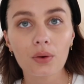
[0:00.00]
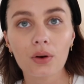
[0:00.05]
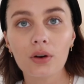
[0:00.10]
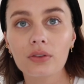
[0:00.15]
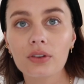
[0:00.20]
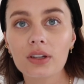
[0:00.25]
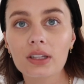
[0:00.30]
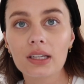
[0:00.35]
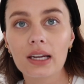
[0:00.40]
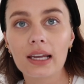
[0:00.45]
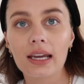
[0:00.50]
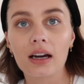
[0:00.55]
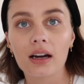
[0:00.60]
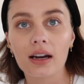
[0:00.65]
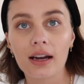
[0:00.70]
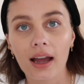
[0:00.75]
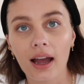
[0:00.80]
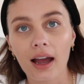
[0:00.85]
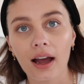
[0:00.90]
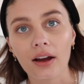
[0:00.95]
So obviously
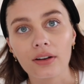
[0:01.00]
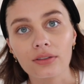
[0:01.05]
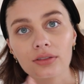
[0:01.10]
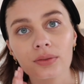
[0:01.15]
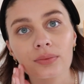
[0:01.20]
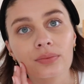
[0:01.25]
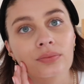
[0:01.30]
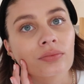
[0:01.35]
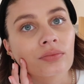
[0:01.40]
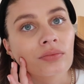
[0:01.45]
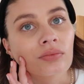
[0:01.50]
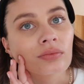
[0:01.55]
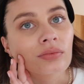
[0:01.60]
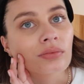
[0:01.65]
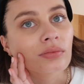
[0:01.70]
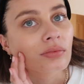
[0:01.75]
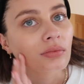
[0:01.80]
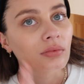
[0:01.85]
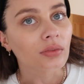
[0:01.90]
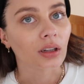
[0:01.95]
I have
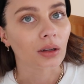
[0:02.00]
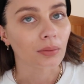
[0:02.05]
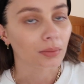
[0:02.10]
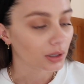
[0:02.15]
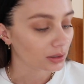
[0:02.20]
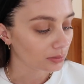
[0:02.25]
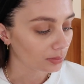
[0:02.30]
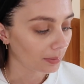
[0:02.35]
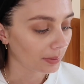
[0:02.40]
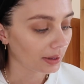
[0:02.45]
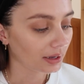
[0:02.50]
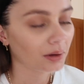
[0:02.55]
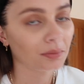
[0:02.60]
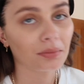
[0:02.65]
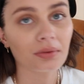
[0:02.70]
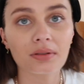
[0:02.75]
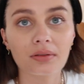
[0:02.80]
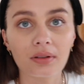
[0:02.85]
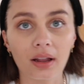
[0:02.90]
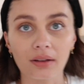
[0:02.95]
most of my
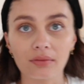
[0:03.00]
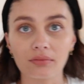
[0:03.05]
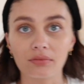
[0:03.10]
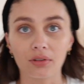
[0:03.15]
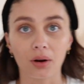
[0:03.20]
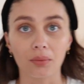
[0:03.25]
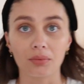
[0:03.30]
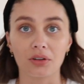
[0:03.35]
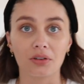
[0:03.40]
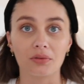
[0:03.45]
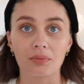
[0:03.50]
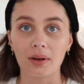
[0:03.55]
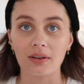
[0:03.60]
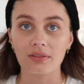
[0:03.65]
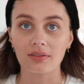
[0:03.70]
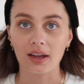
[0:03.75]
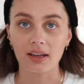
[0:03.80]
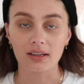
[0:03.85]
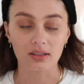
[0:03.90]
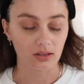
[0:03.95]
makeup has like rubbed off my
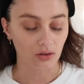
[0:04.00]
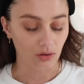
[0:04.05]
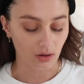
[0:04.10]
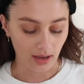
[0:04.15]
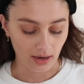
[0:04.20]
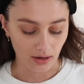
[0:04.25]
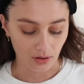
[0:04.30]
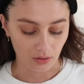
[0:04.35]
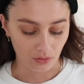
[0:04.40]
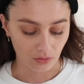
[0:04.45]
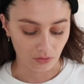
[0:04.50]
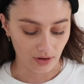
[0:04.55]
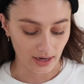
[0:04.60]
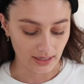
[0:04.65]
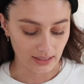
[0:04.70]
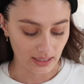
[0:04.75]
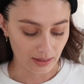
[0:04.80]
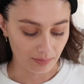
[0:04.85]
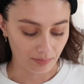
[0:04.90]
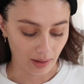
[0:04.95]
face
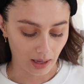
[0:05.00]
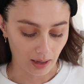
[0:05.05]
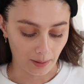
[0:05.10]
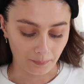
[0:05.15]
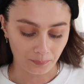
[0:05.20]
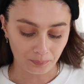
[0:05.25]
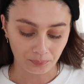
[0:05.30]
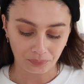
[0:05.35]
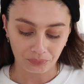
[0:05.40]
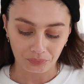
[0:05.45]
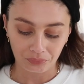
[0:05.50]
already, but